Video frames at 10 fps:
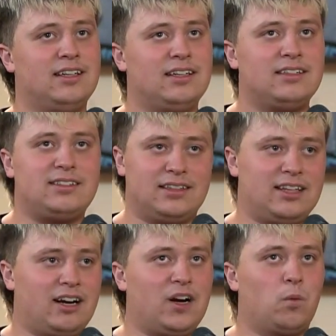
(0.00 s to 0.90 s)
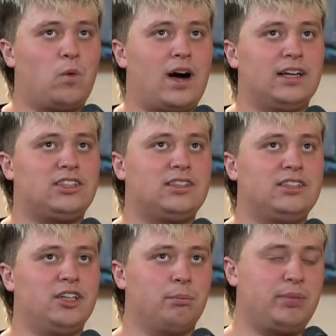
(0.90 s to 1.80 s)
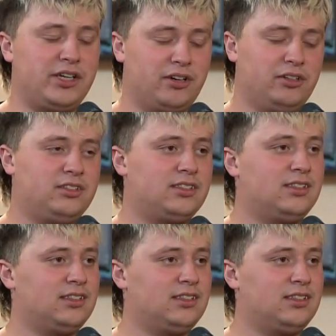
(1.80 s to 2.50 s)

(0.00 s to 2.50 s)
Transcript: sit there and watch your peers